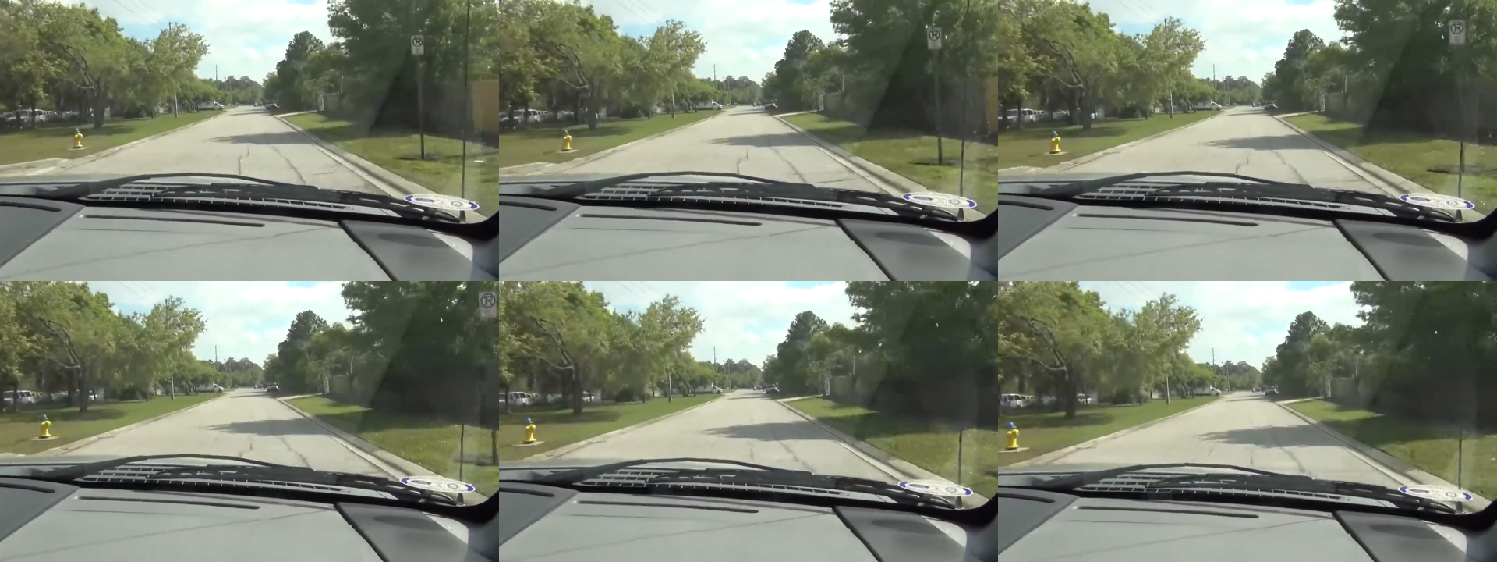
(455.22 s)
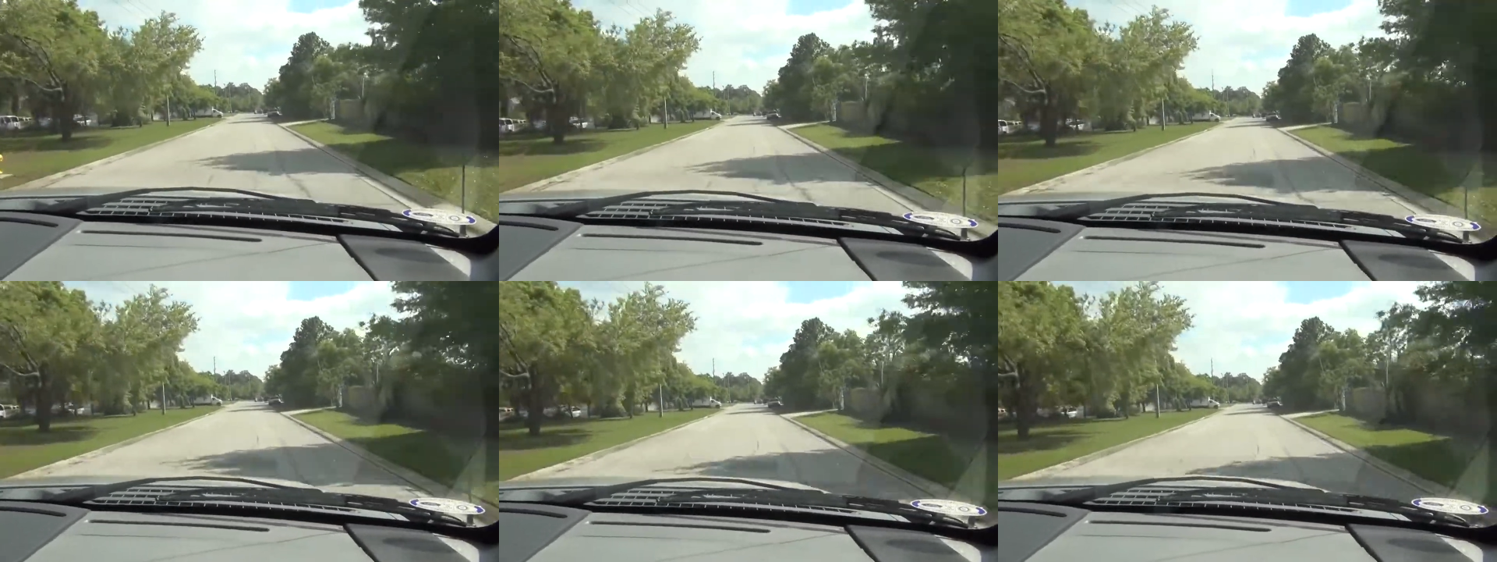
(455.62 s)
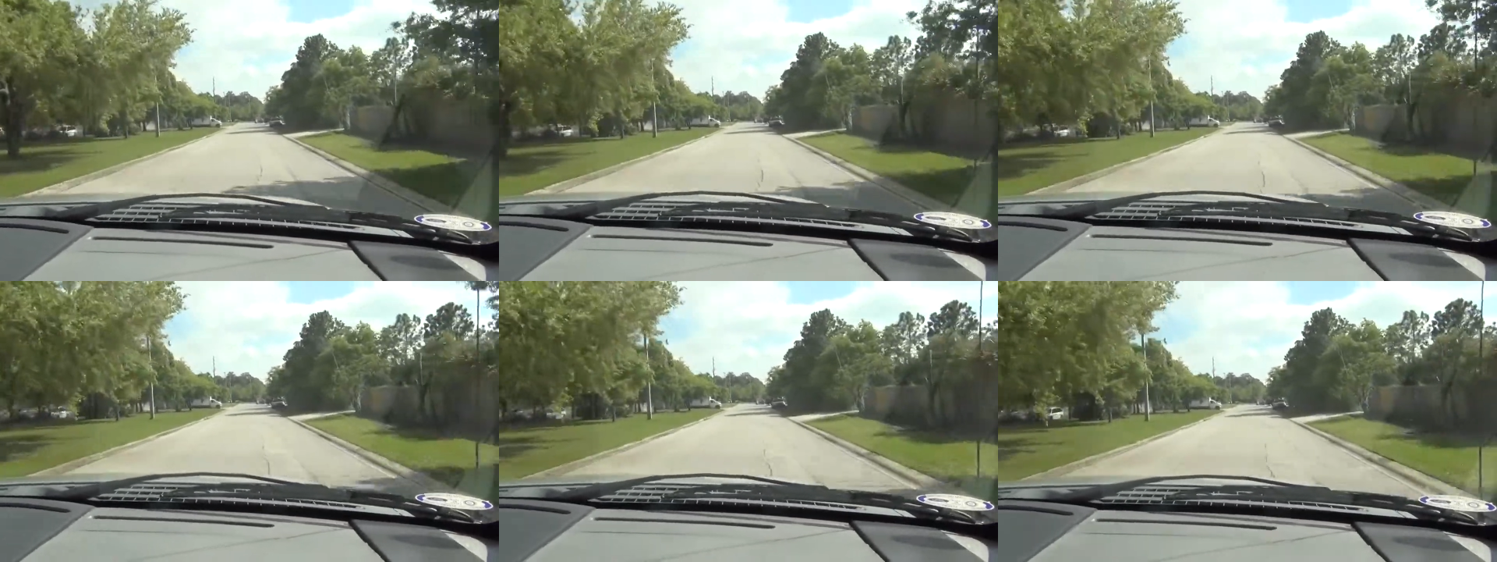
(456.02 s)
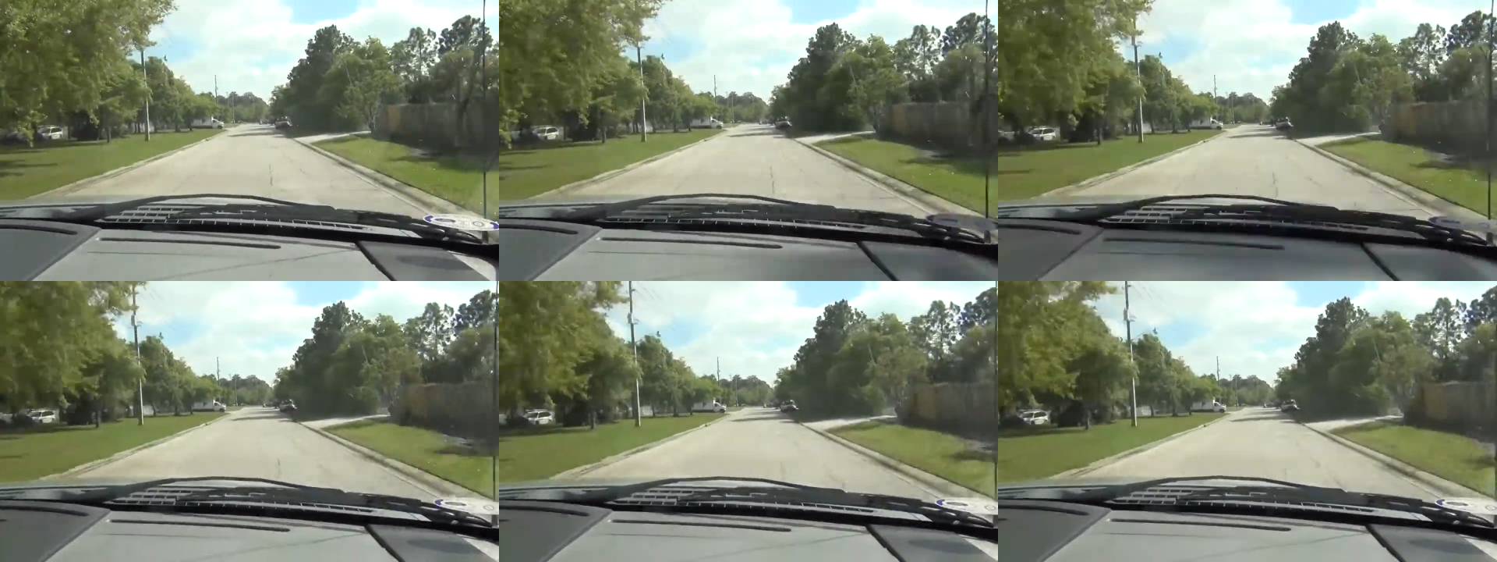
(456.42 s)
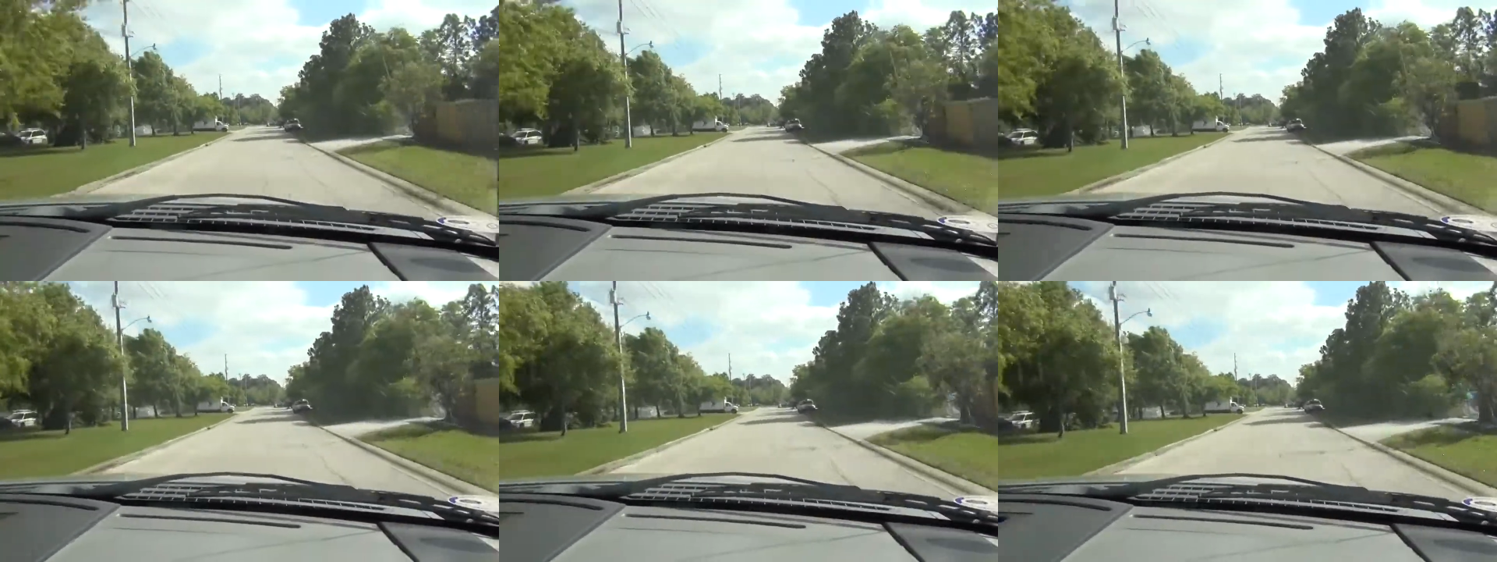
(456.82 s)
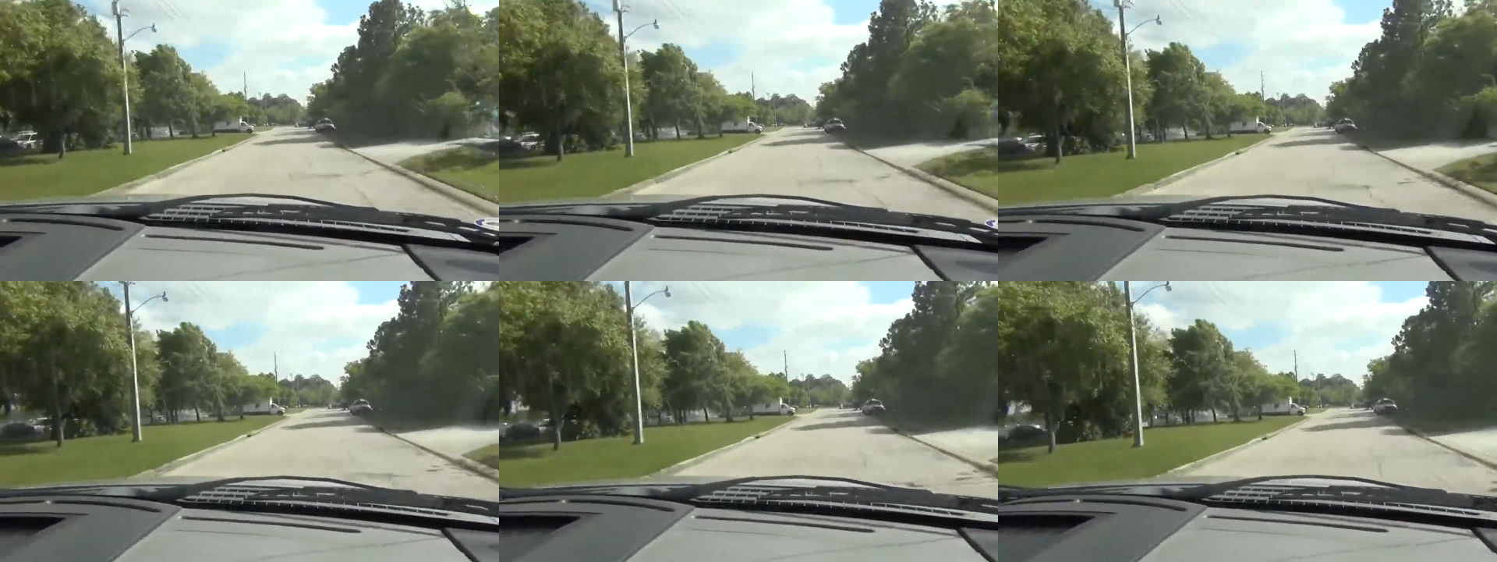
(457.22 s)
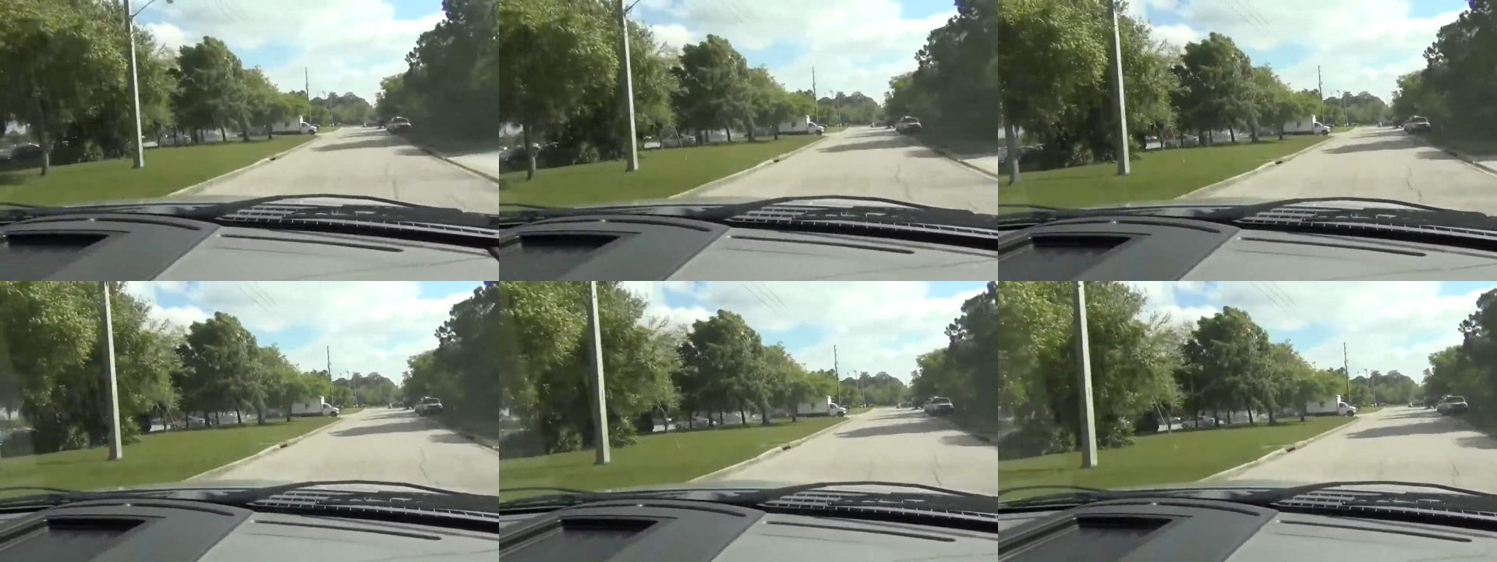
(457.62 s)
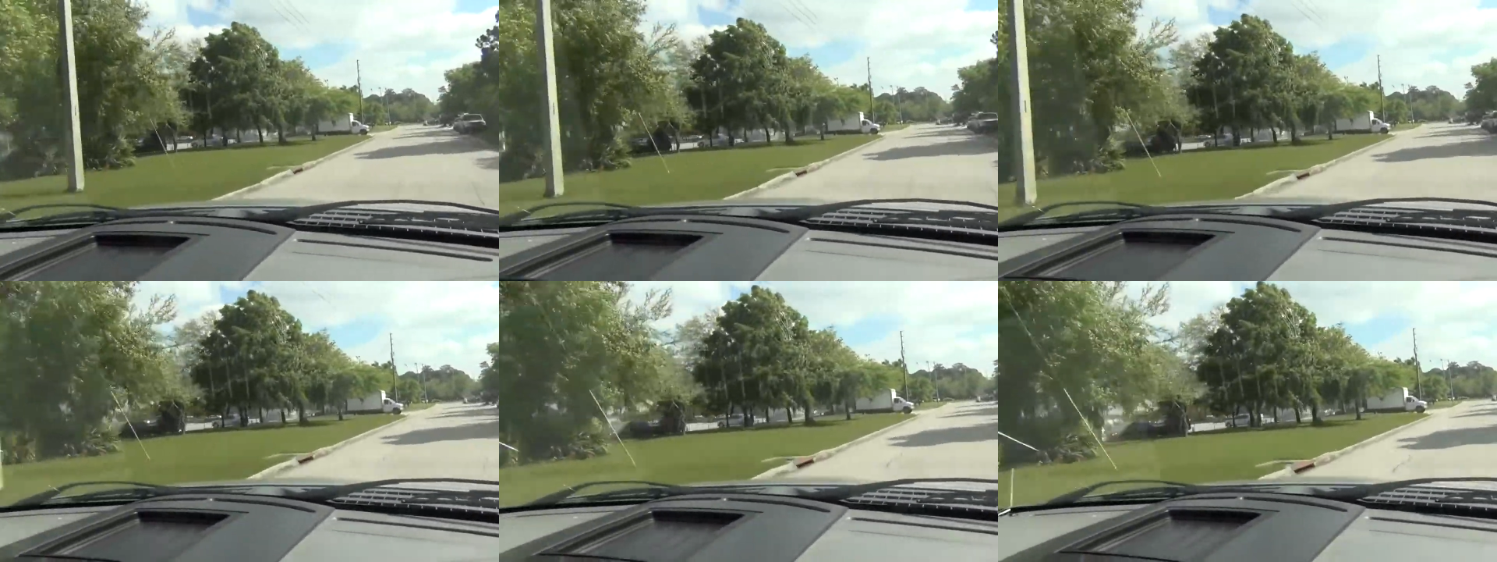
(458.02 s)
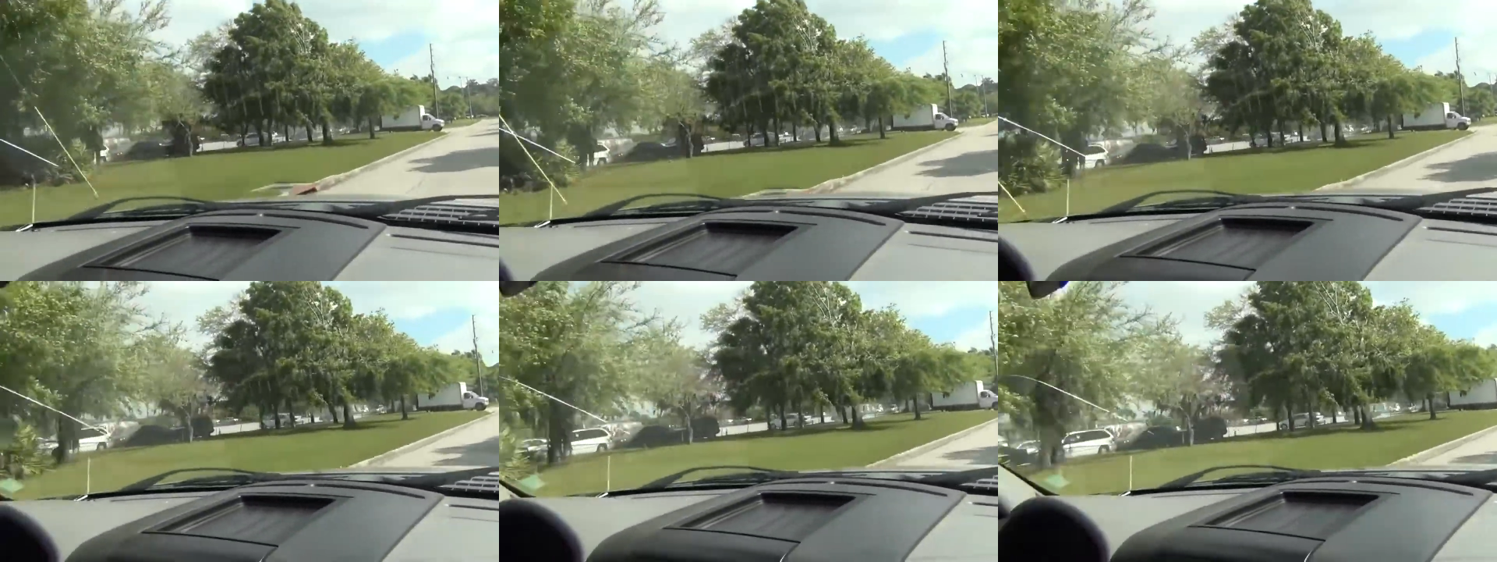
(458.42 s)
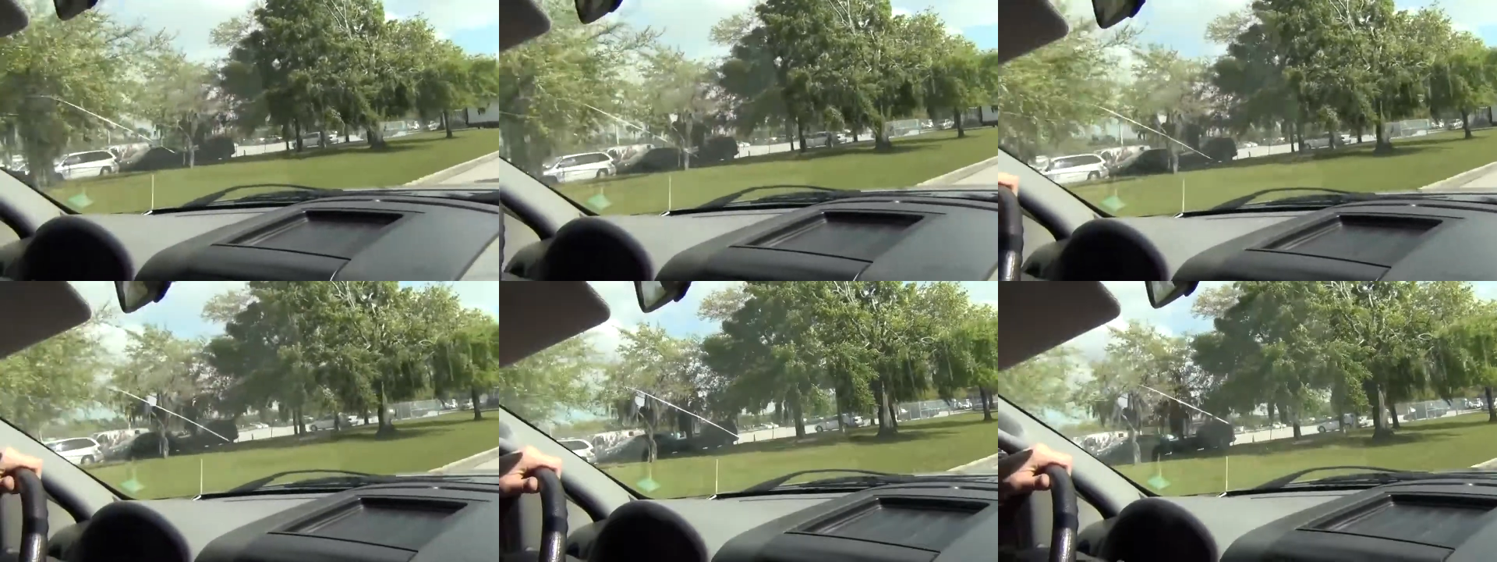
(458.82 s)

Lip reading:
(no speaker visible)